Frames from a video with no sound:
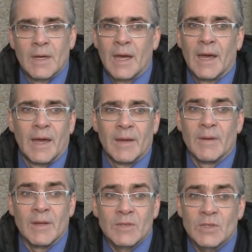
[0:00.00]

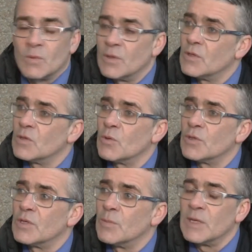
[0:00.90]
It just
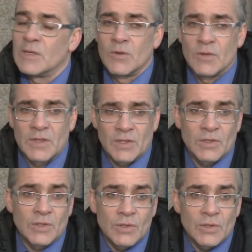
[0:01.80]
wasn't to be. 2
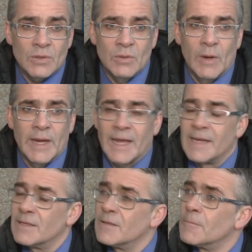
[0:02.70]
decisions went
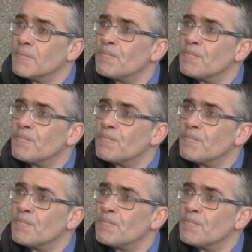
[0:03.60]
against us.